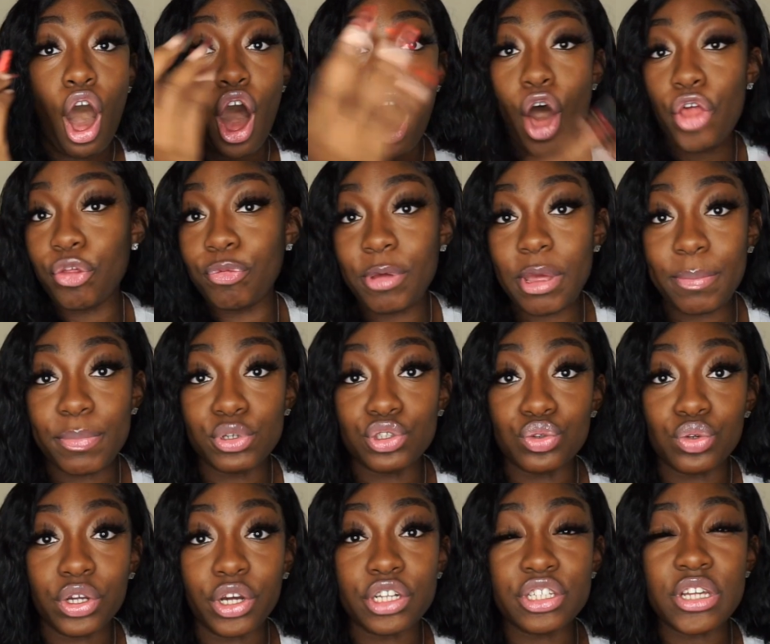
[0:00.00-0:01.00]
other people
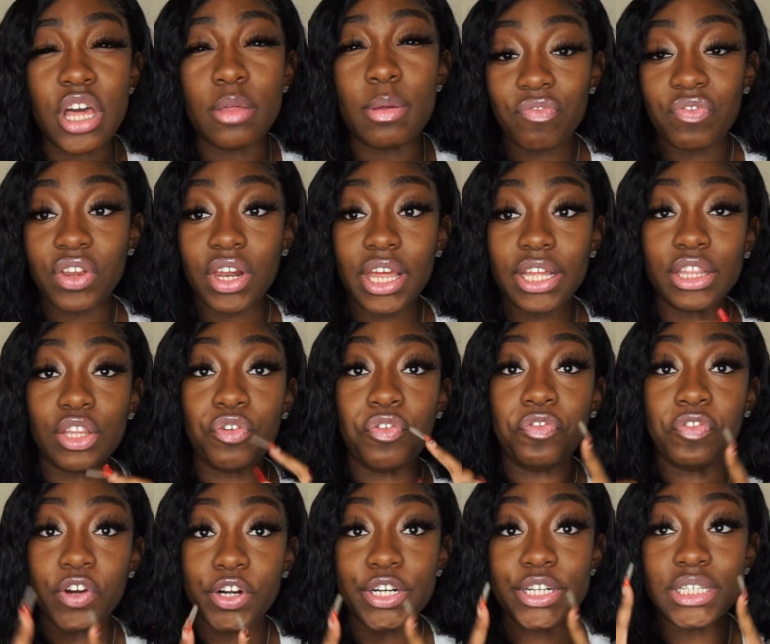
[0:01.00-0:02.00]
doing, or I feel like the
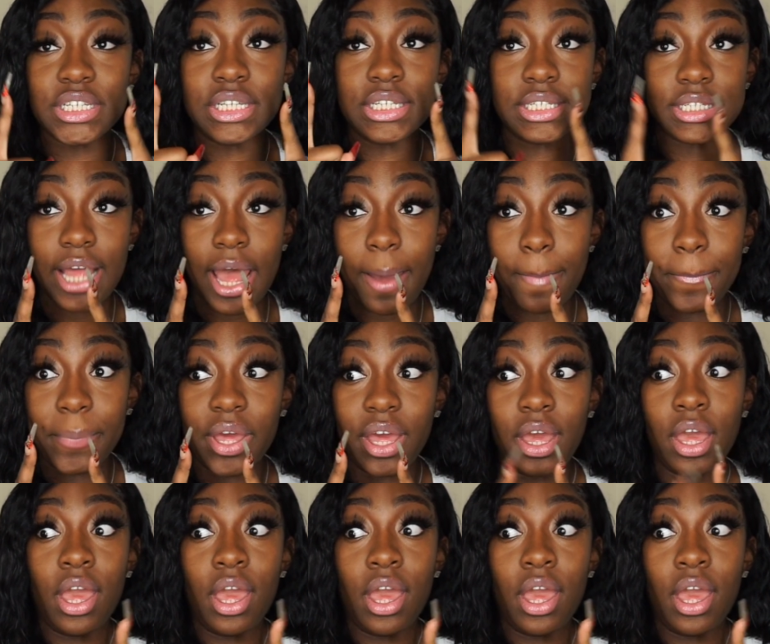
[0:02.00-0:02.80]
first step